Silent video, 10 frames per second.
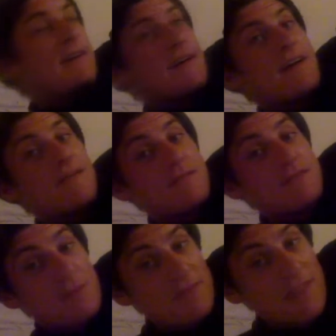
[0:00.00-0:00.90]
So
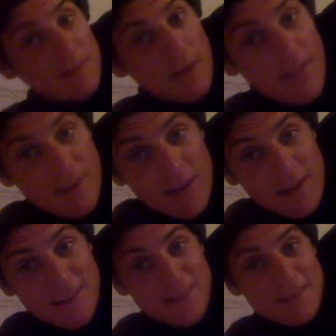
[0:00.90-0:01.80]
I've been thinking about that,
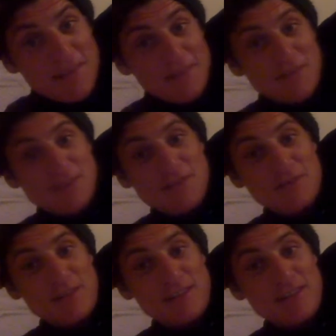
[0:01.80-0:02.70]
really, which is
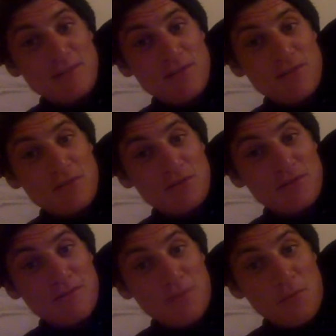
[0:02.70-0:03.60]
quite a deep thought
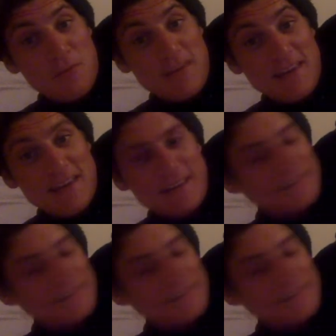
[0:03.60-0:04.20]
for me.